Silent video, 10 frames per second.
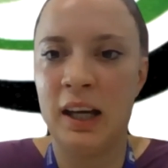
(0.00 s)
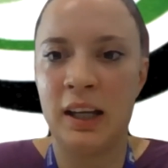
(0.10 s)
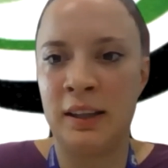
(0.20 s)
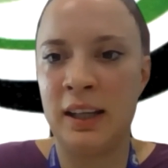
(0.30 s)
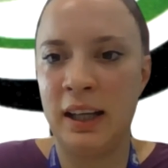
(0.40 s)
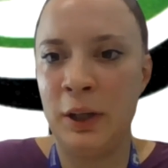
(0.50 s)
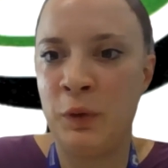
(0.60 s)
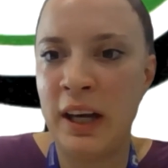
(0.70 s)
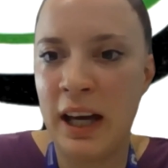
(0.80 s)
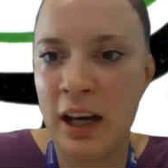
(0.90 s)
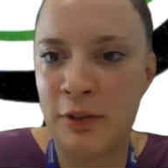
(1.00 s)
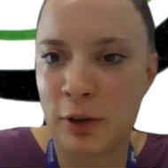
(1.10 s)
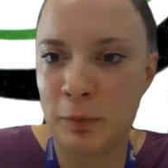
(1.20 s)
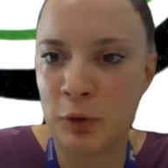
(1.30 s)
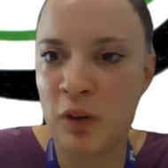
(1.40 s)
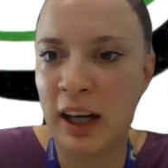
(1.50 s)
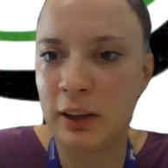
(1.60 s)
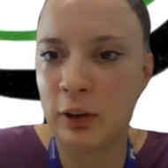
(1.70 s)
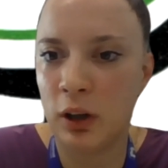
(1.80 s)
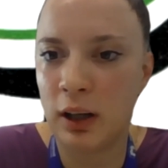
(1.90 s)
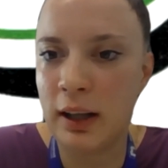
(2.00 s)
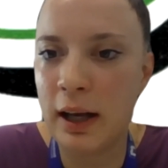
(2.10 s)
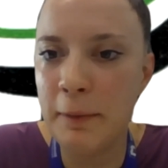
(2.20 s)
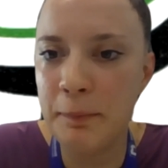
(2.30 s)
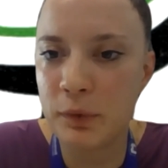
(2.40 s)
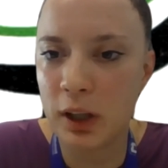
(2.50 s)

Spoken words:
Then we have from Dvani Korde,